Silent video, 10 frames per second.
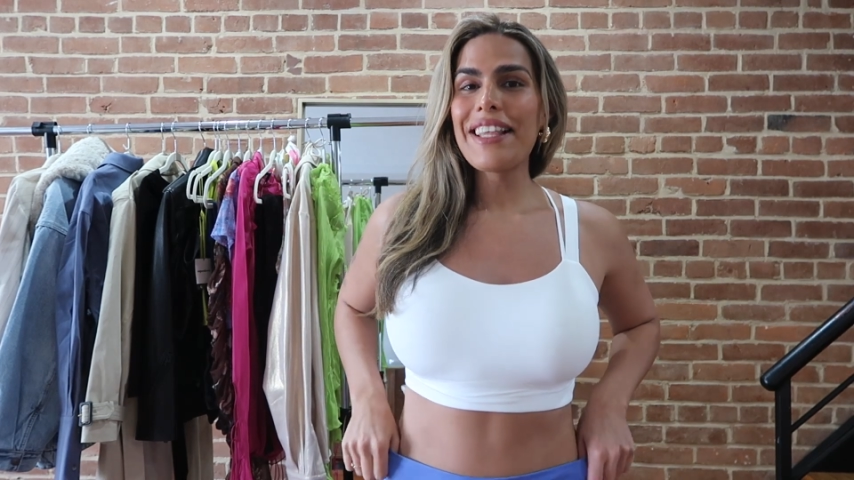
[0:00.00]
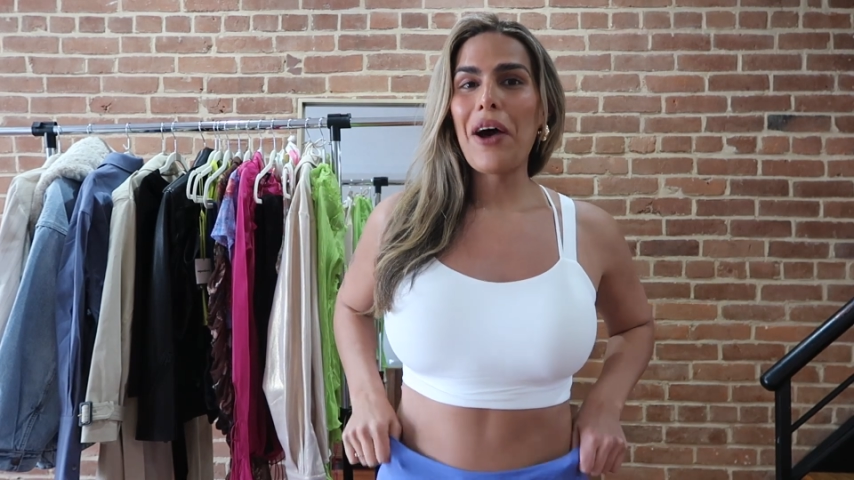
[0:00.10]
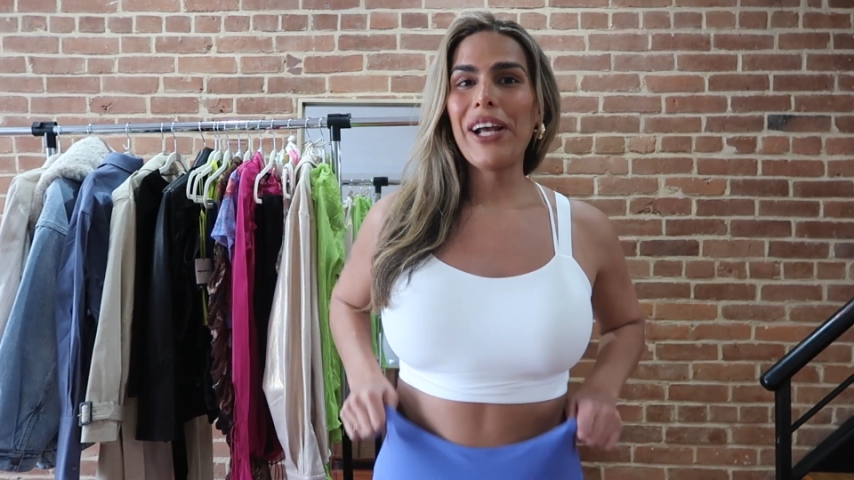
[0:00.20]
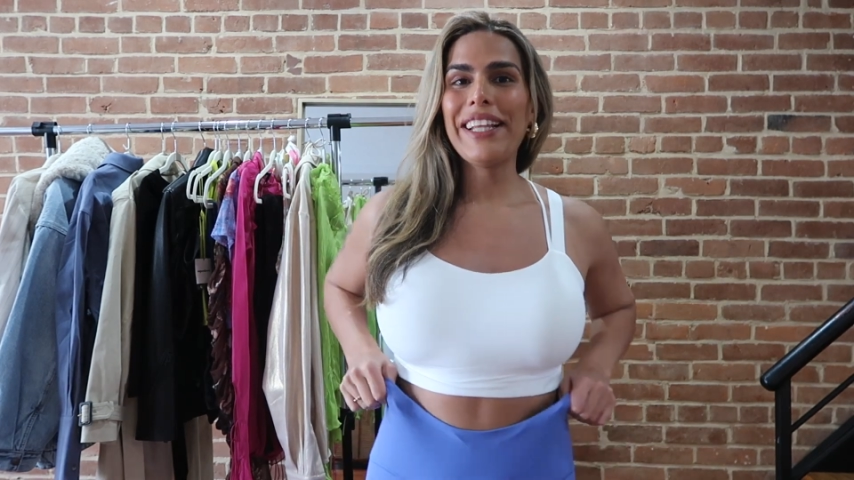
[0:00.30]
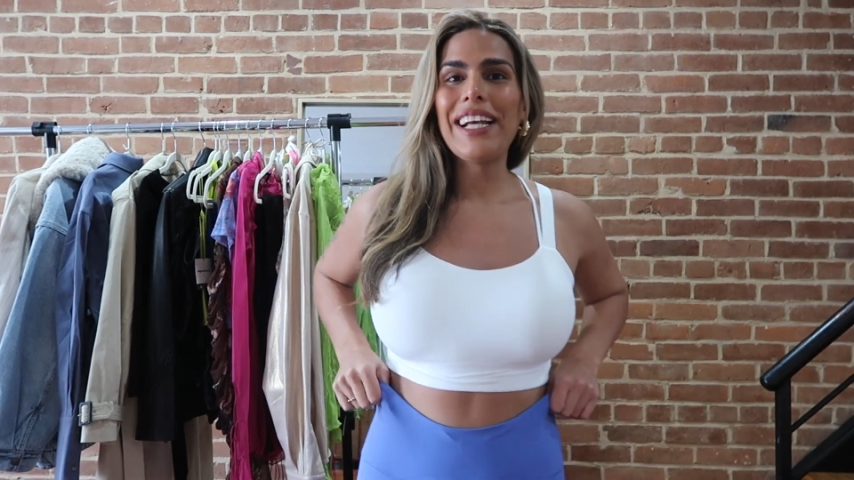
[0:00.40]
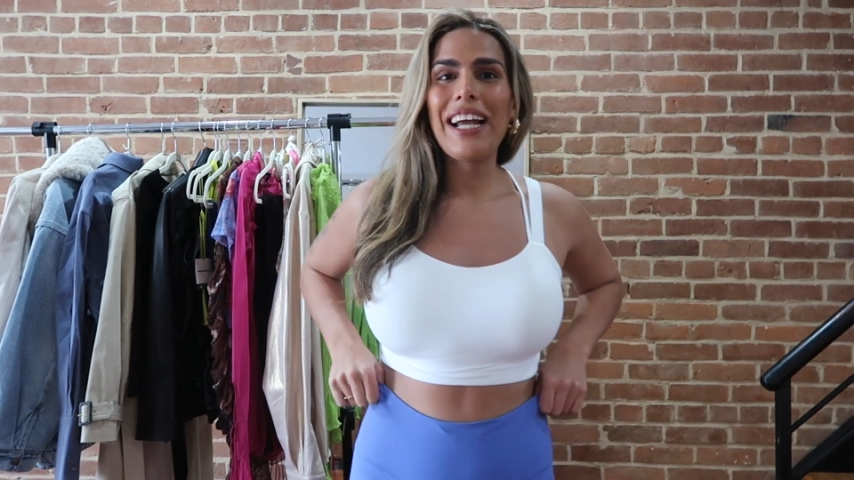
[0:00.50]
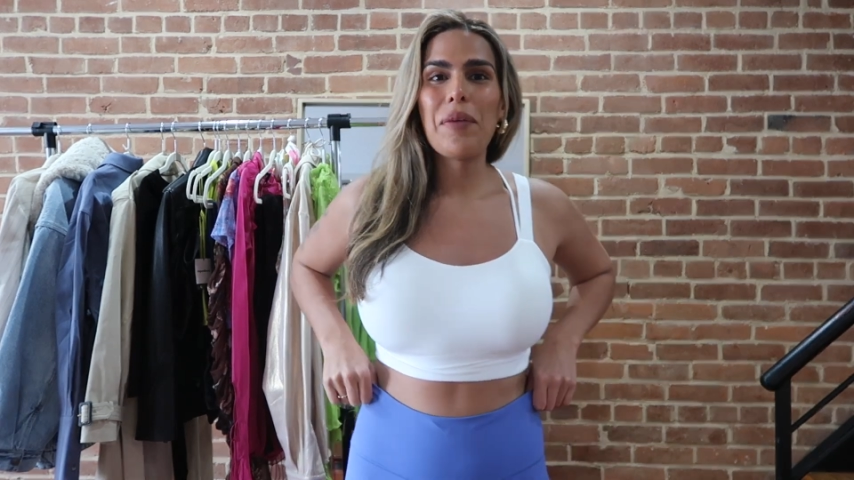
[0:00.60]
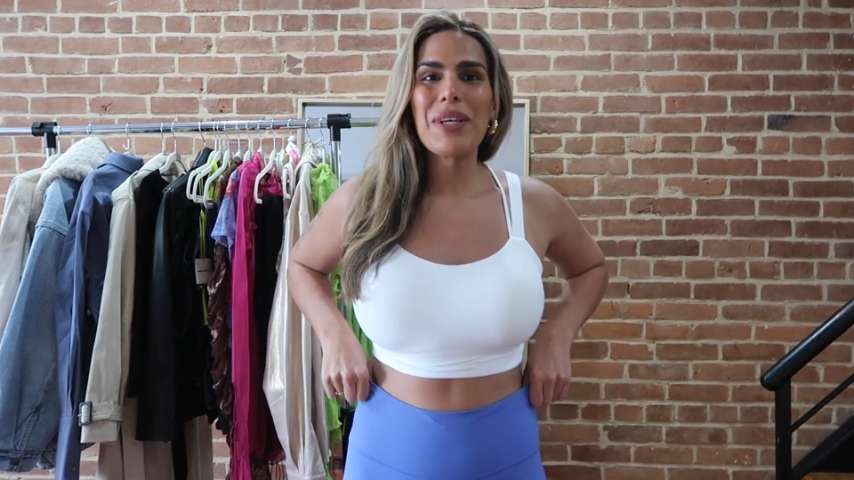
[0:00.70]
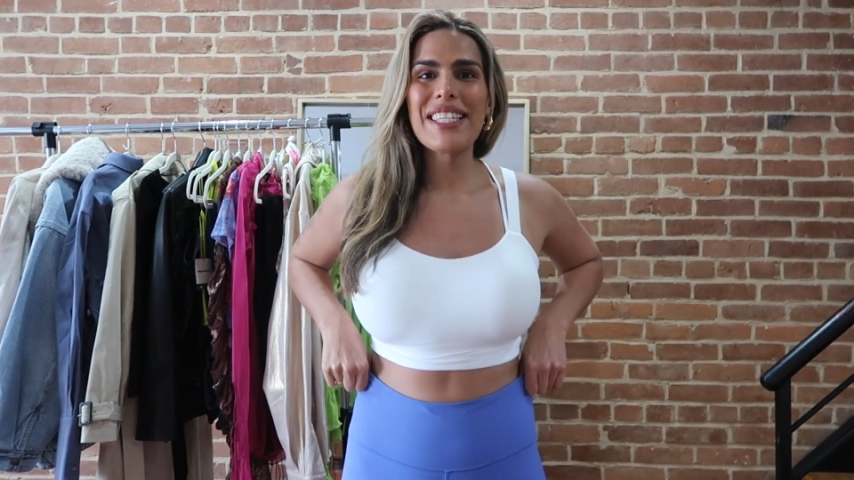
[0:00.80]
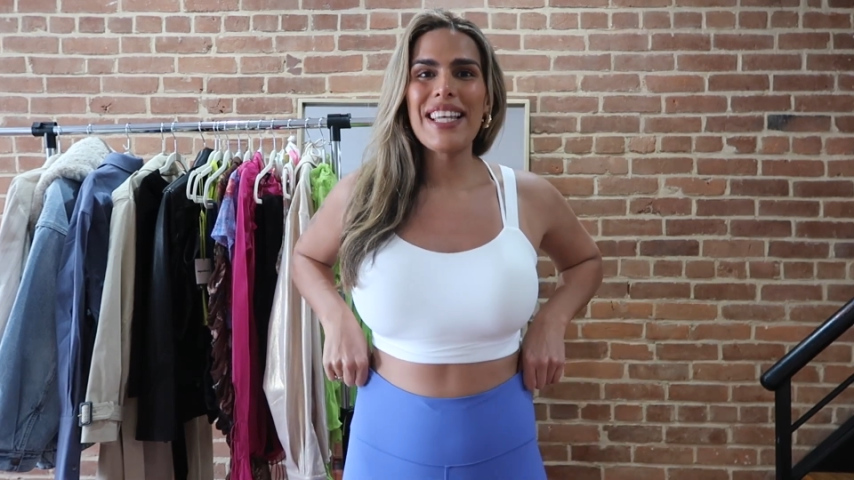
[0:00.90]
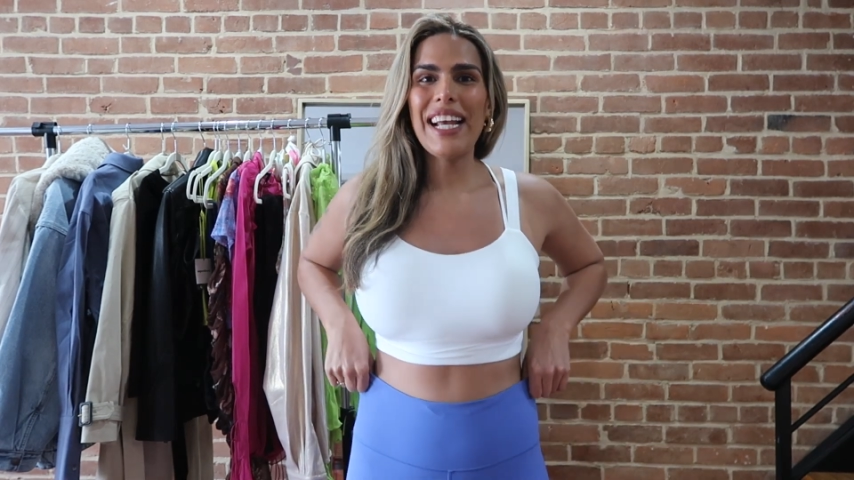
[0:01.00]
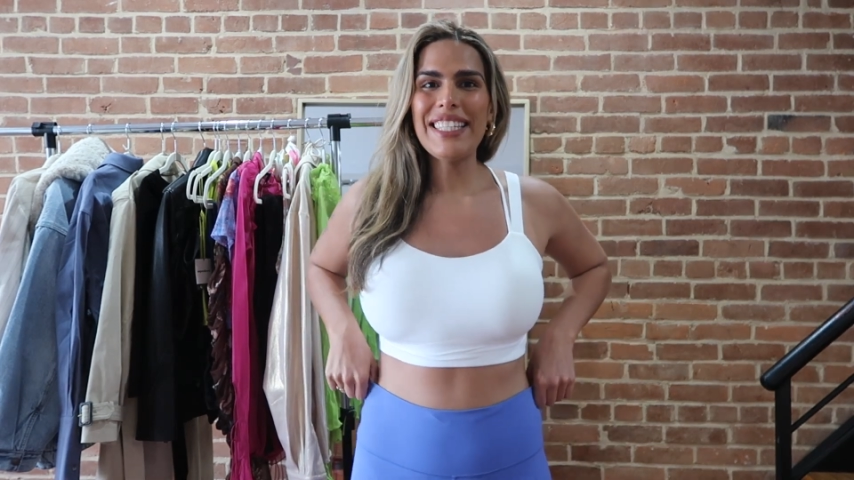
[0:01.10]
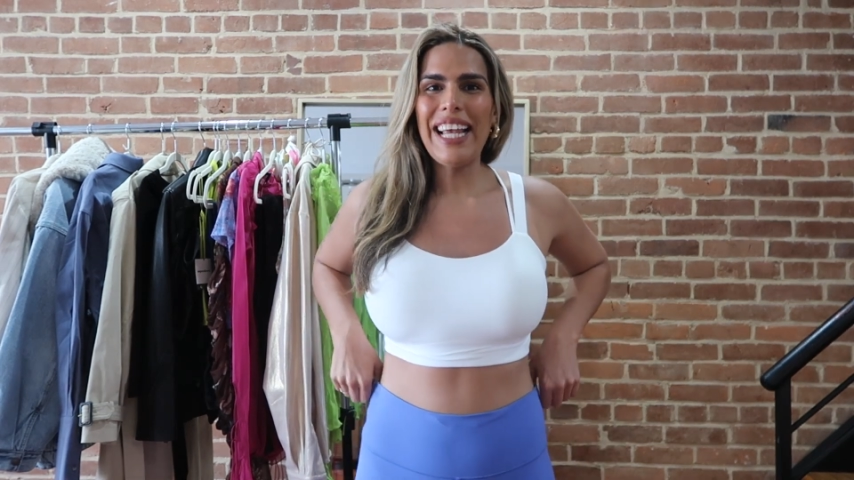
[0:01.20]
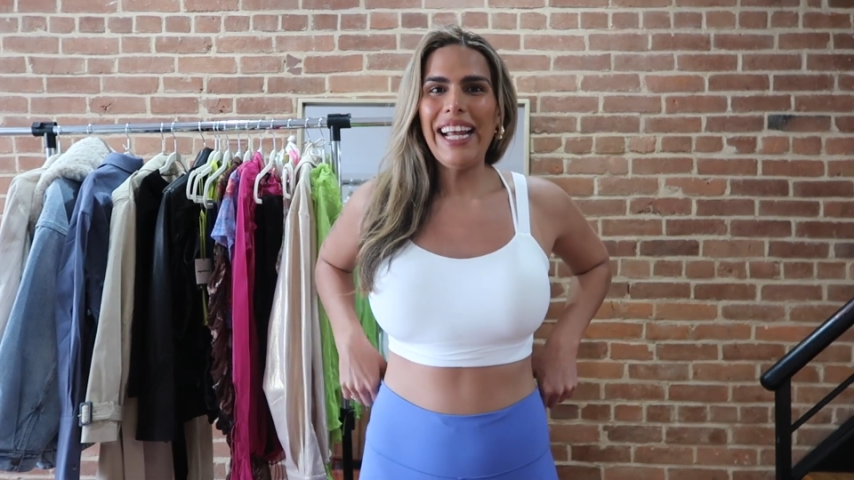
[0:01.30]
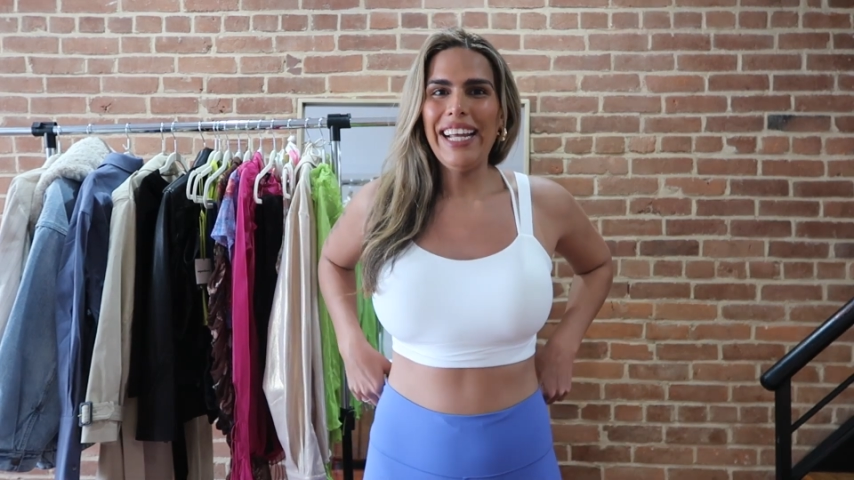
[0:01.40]
Now I think I am a
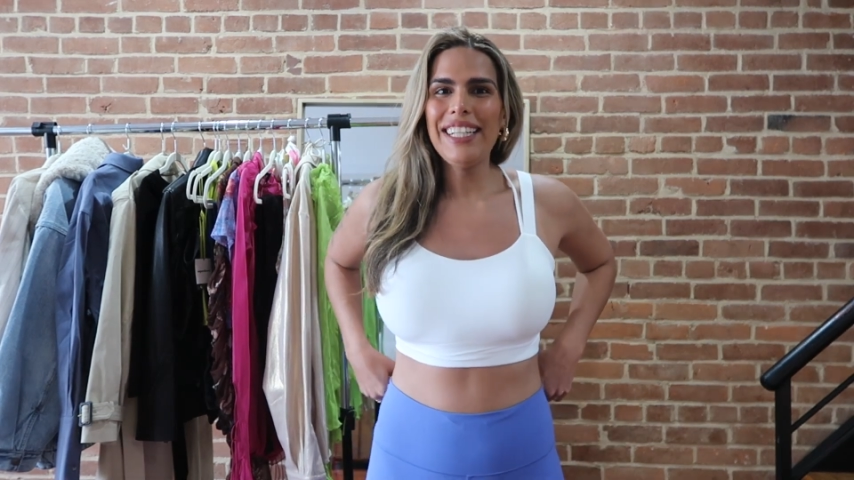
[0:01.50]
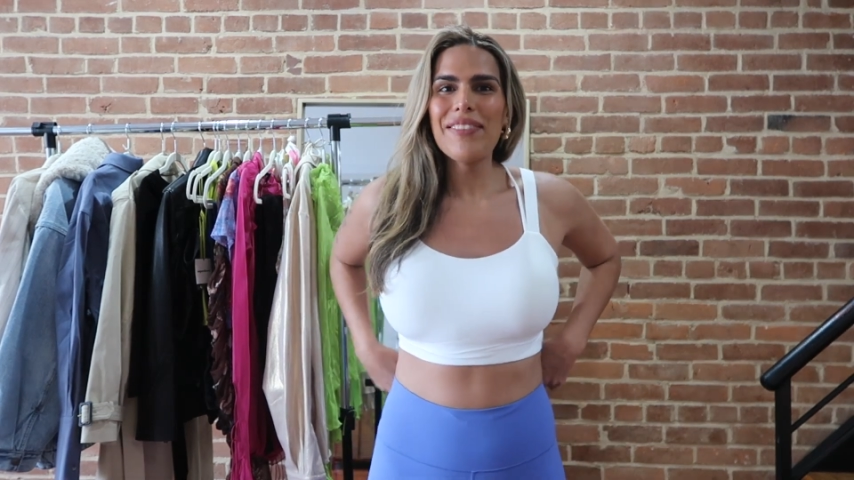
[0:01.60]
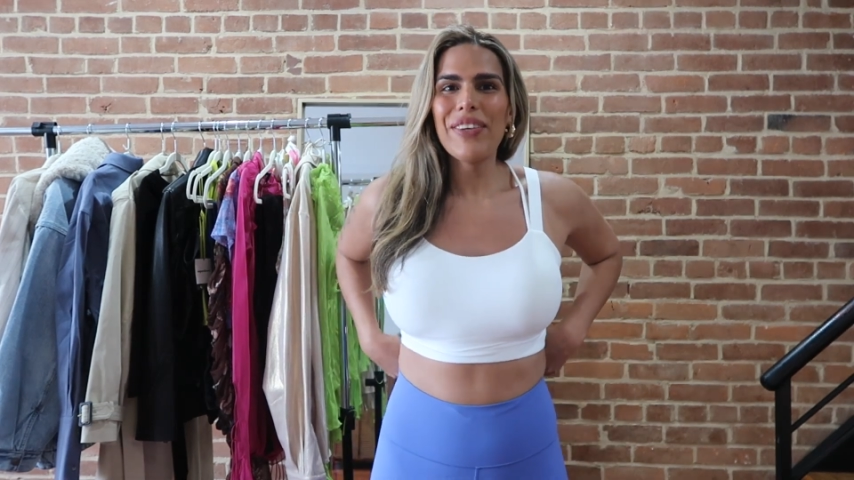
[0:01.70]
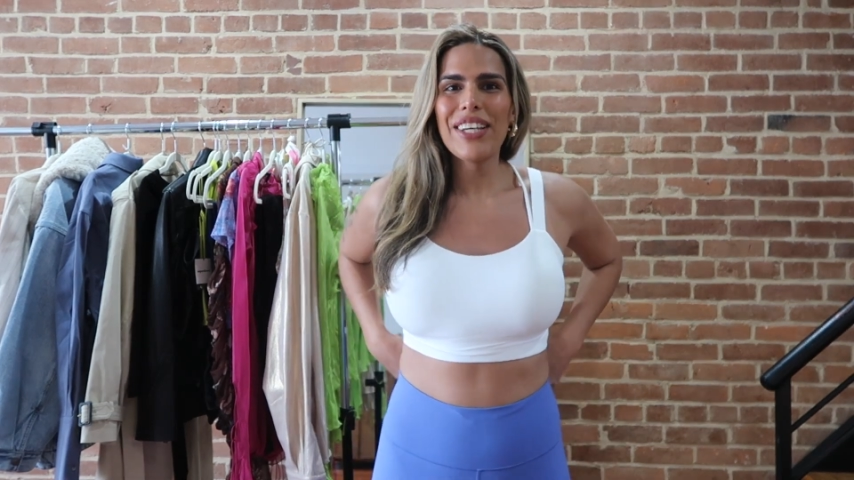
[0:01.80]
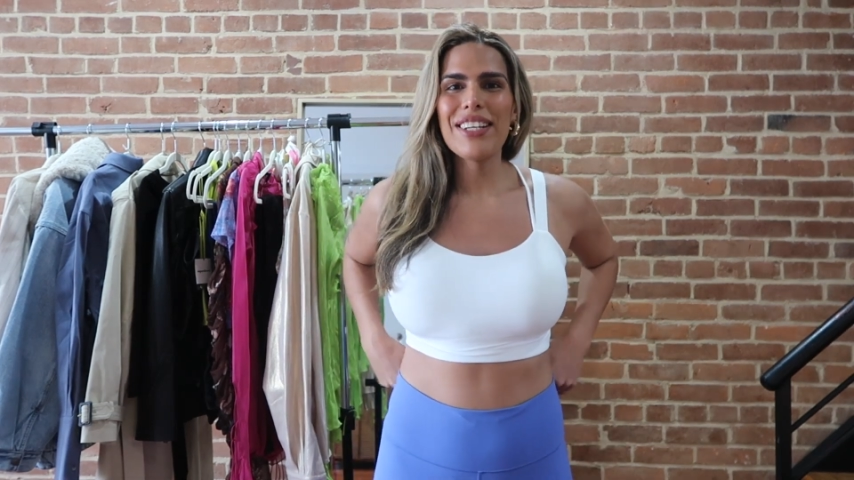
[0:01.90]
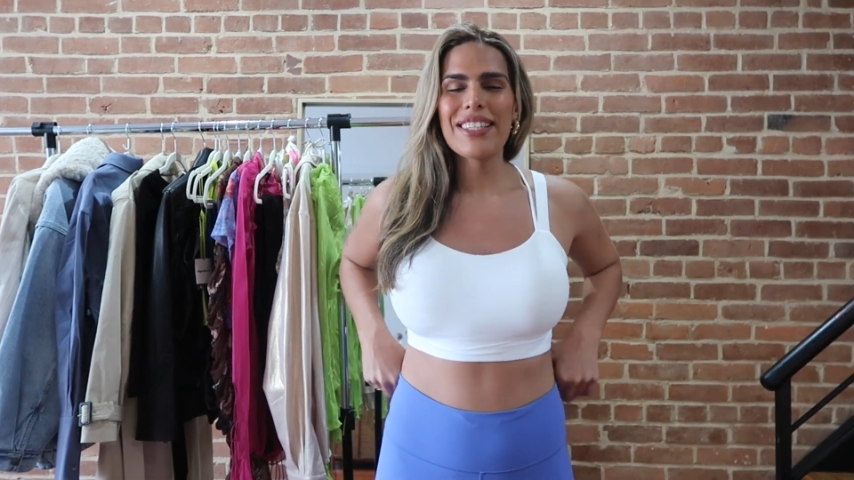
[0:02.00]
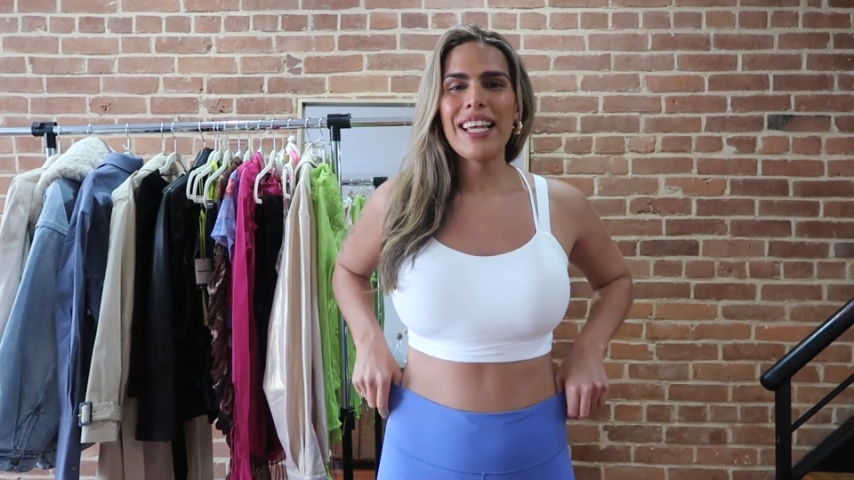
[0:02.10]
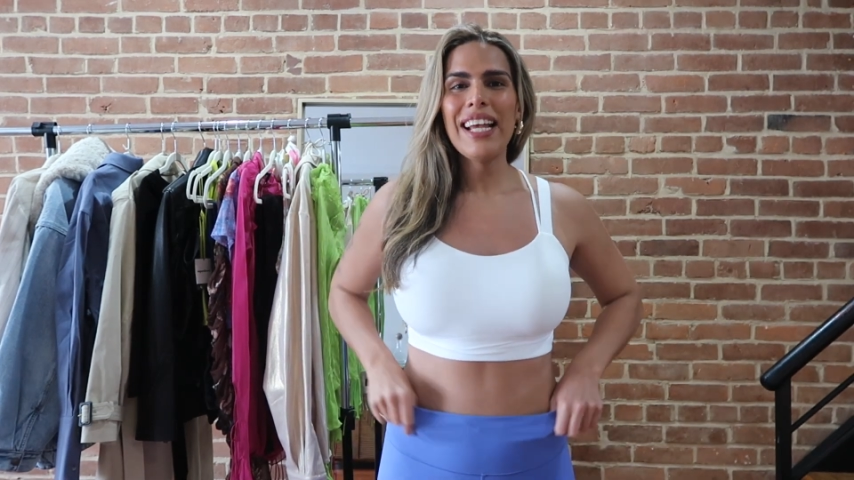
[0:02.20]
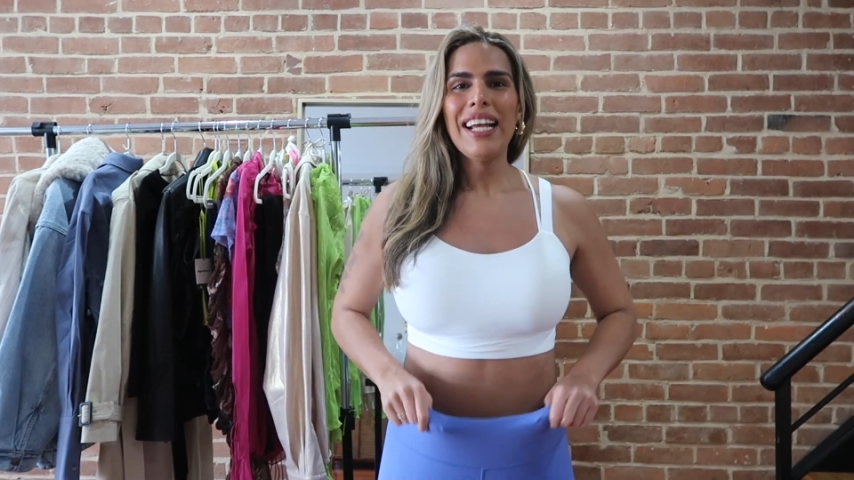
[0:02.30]
size 8 because